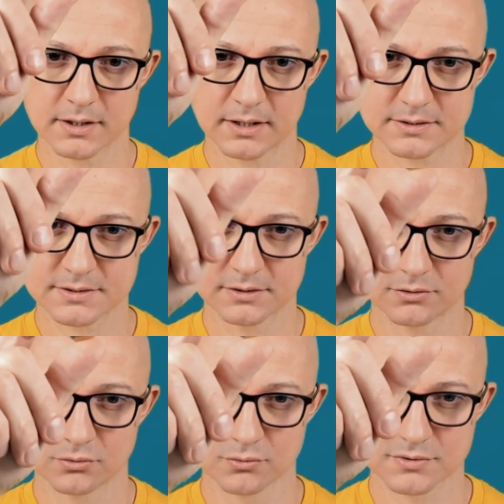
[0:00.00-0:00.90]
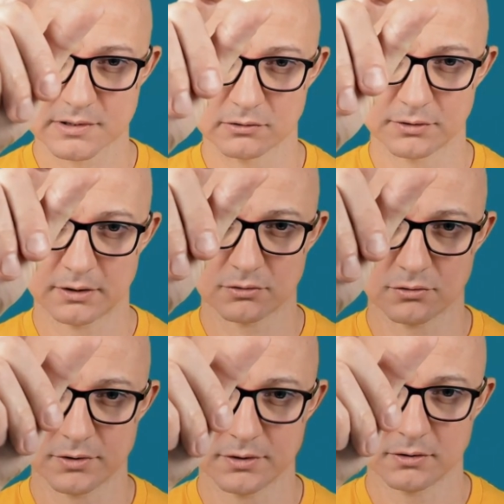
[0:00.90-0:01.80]
that's a 2 zloty
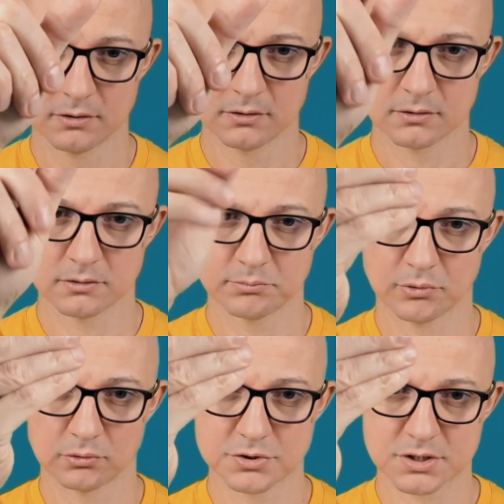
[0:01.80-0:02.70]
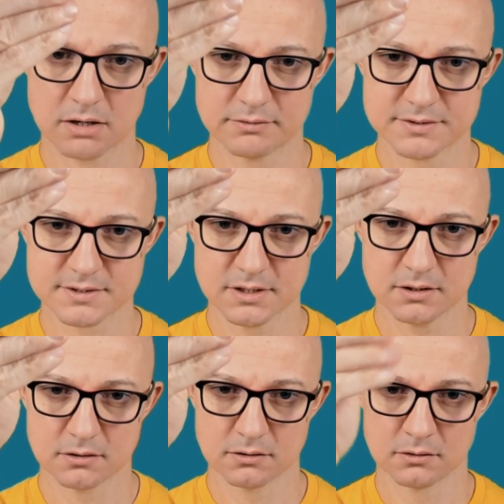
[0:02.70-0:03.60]
coin, the Polish currency.
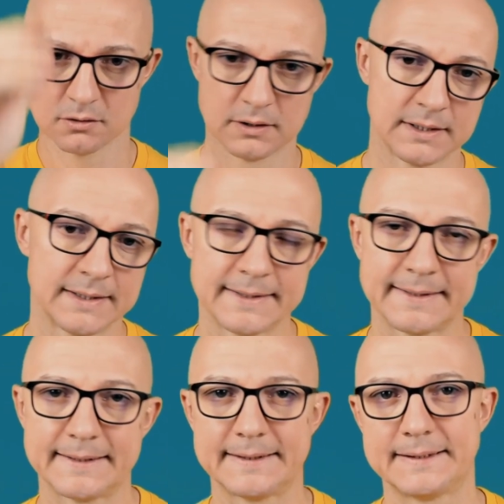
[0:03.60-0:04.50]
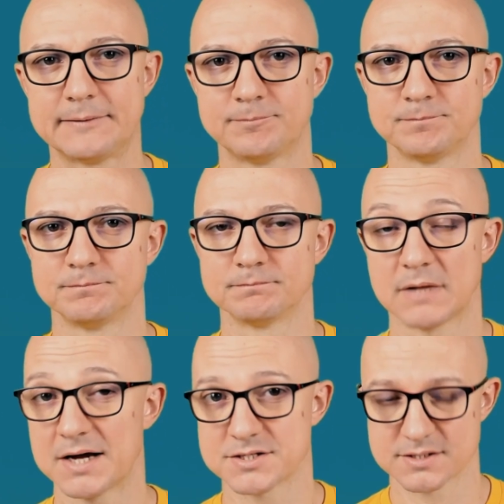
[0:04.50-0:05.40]

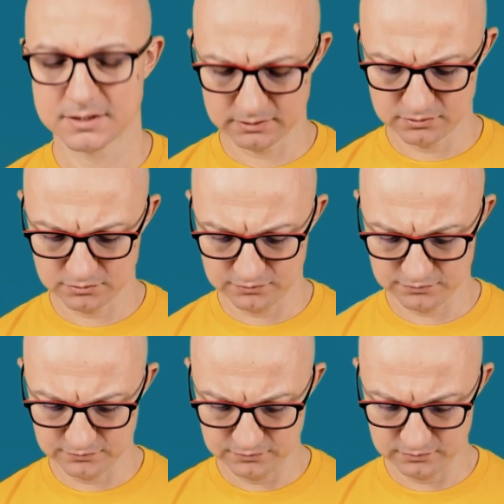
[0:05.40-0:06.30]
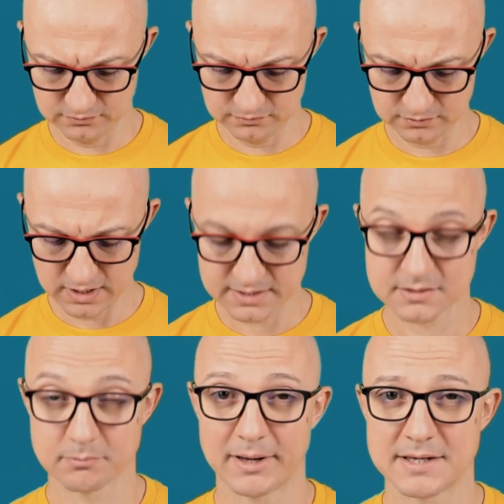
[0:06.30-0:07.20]
I just needed to as
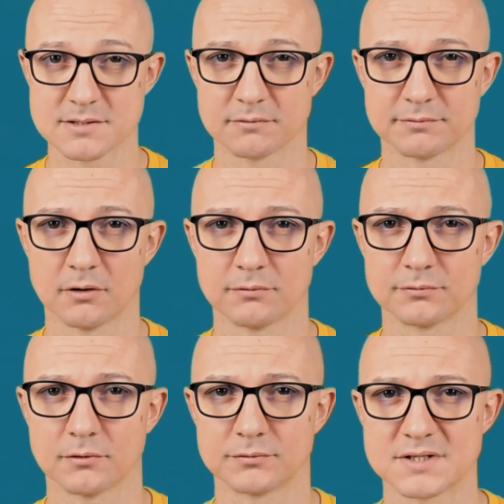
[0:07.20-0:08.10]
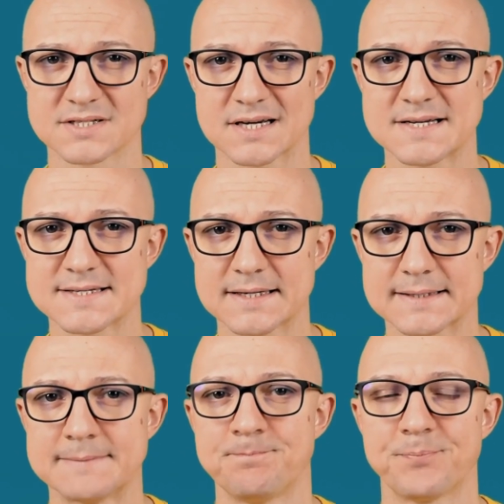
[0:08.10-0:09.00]
a base of the sizing,
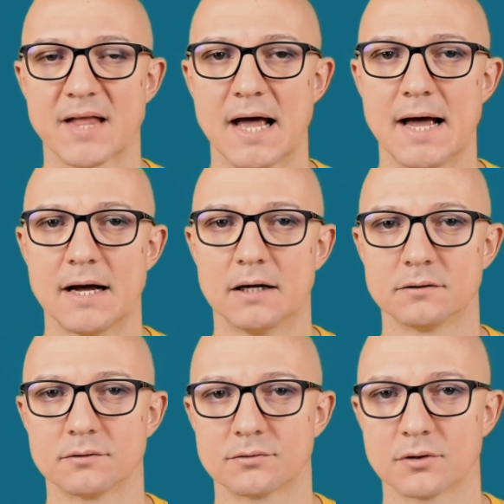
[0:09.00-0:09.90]
and